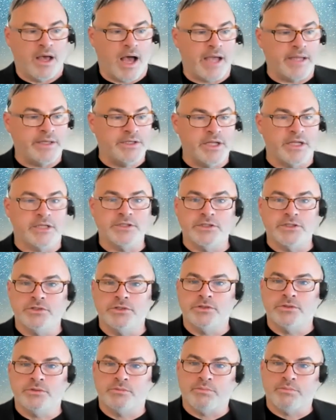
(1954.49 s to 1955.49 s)
I didn't
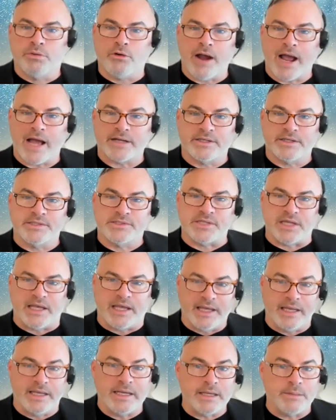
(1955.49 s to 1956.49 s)
practice
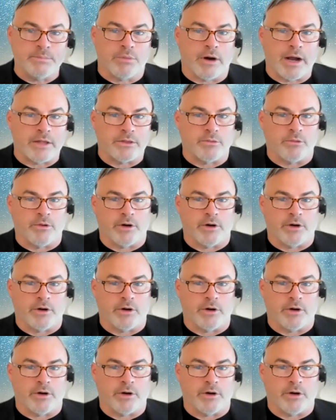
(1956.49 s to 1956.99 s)
any breath